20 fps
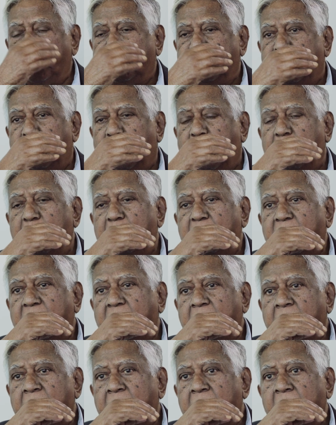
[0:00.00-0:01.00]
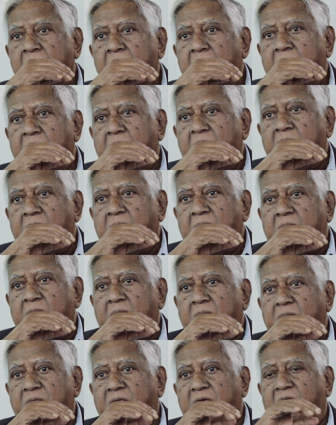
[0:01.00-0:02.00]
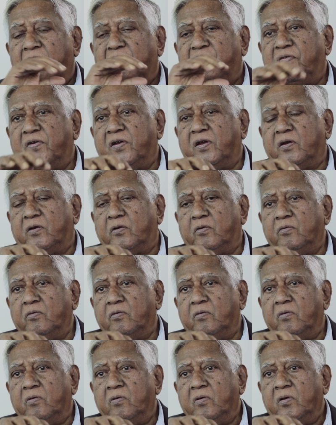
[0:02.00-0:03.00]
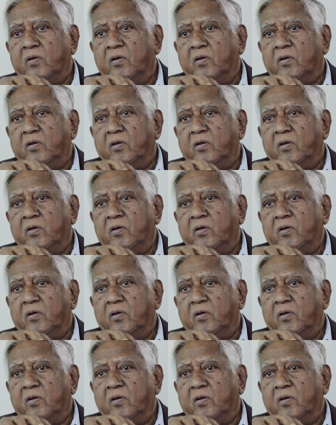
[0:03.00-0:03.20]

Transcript: ASEAN was formed, the effort to